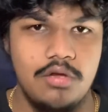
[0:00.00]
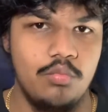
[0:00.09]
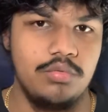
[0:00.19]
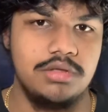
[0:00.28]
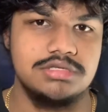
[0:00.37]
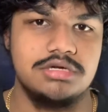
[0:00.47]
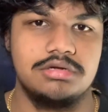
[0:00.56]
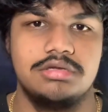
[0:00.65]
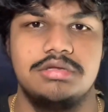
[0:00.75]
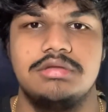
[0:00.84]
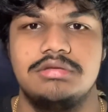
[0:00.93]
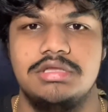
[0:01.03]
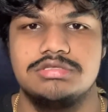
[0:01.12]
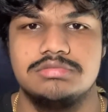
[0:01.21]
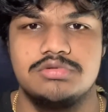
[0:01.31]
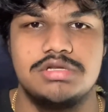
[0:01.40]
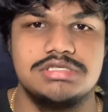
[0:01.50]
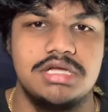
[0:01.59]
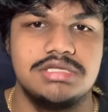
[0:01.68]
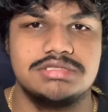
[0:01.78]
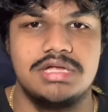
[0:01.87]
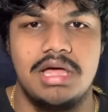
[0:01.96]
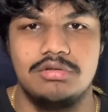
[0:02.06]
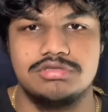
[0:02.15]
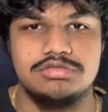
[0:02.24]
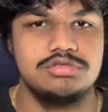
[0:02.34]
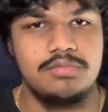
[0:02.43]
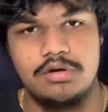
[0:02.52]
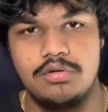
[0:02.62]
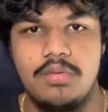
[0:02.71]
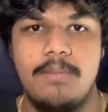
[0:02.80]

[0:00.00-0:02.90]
We can talk. Thanks so much for watching, guys. I will see you tomorrow.